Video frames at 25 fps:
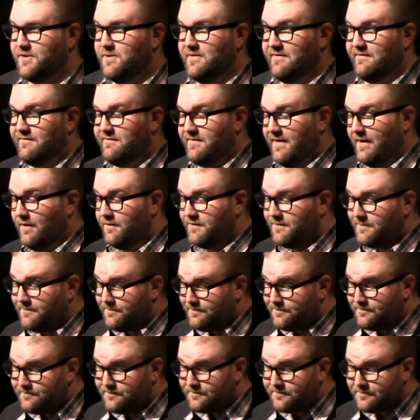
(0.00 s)
to have failed.
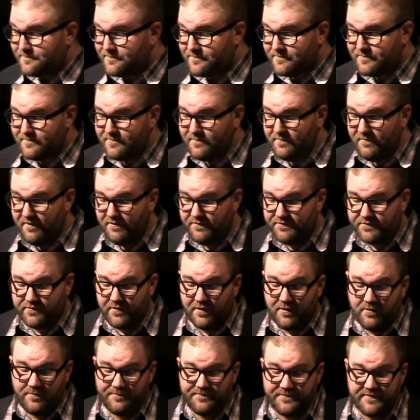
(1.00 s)

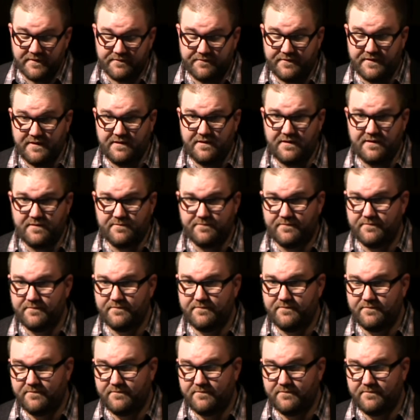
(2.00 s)
So if the